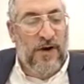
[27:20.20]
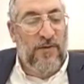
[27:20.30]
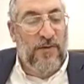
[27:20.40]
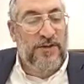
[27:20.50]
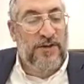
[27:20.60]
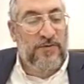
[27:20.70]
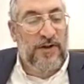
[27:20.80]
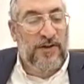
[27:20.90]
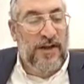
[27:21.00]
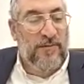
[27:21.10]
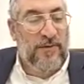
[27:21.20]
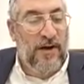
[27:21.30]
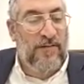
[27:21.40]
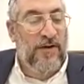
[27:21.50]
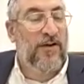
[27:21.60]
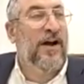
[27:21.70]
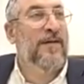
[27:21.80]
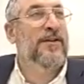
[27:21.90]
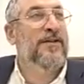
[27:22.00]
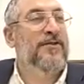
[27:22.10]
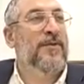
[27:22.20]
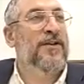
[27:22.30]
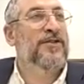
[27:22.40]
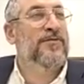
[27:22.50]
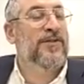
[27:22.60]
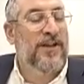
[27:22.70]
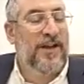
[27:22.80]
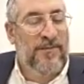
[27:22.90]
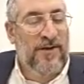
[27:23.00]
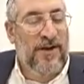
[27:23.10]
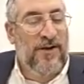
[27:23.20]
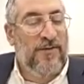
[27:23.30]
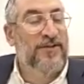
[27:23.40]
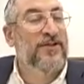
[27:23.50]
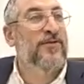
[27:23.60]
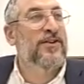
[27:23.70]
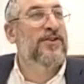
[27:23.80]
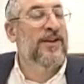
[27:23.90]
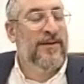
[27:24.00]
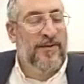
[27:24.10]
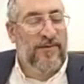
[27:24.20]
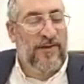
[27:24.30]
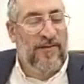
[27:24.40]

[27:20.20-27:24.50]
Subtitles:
Shmai, what was his real name? Lavan Harami Shmai. His real name was the original name of